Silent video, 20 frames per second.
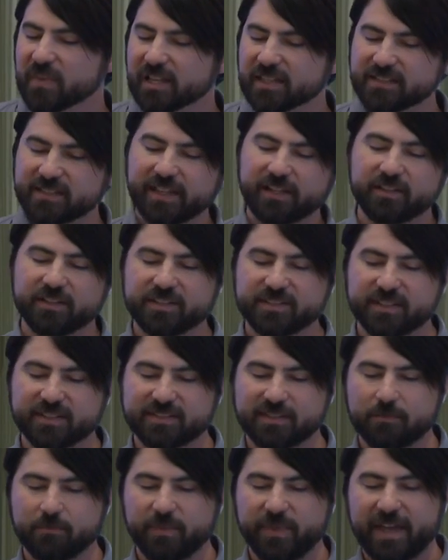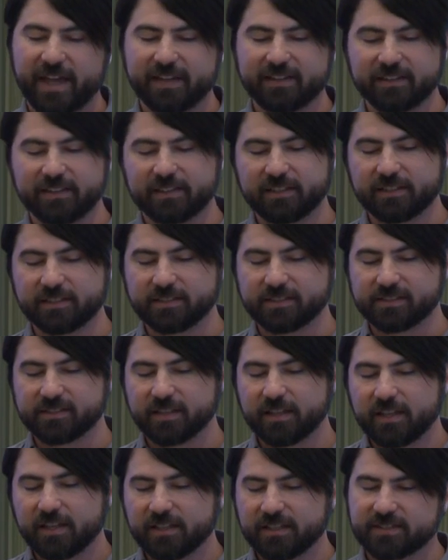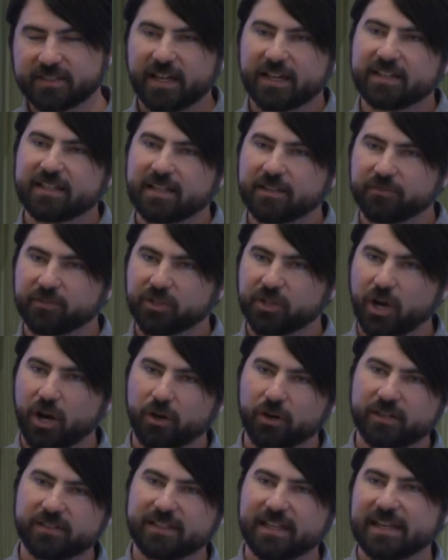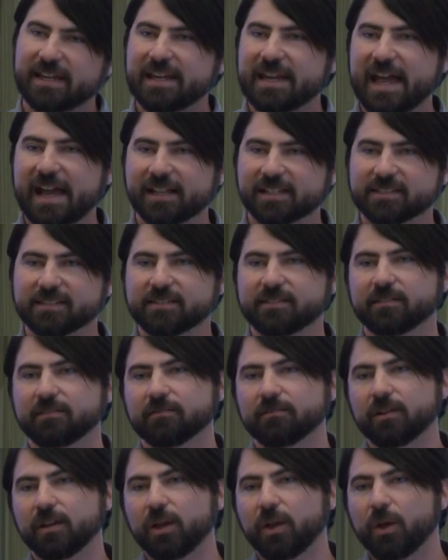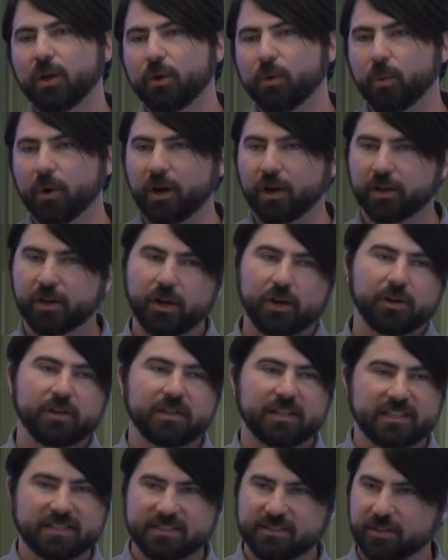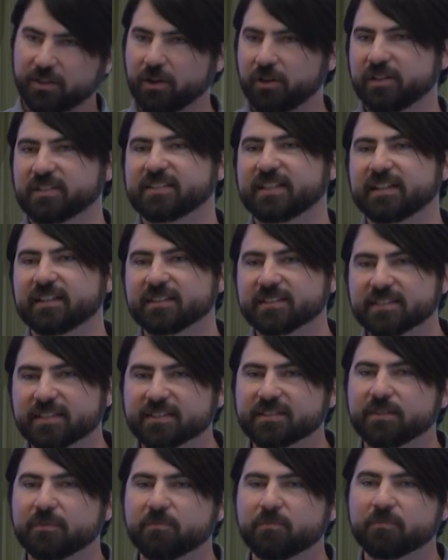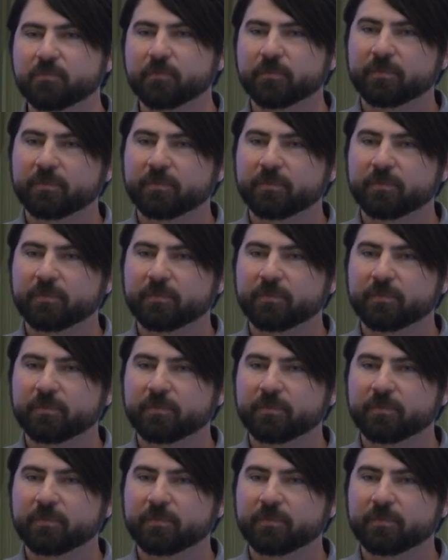state in the system that is this idea of current and next, where current is the current state of the system,